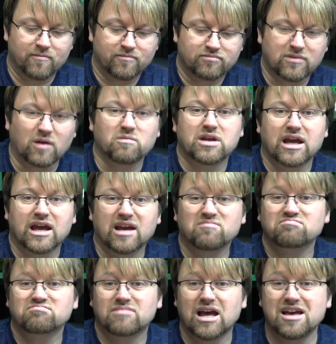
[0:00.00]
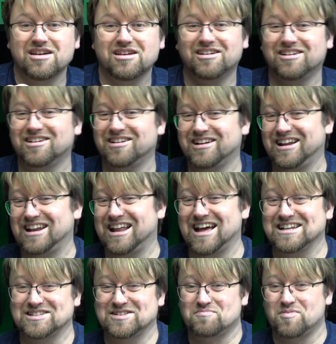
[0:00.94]
don't care.
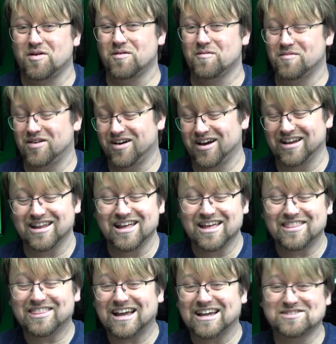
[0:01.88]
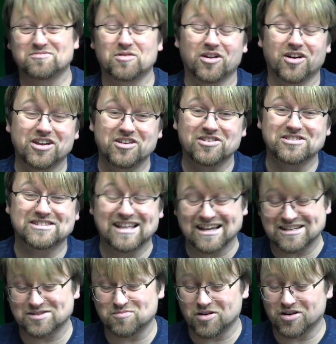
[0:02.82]
That's the bottom line. That's the one I use, and
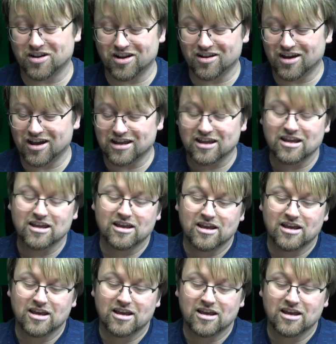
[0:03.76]
that's the one I like.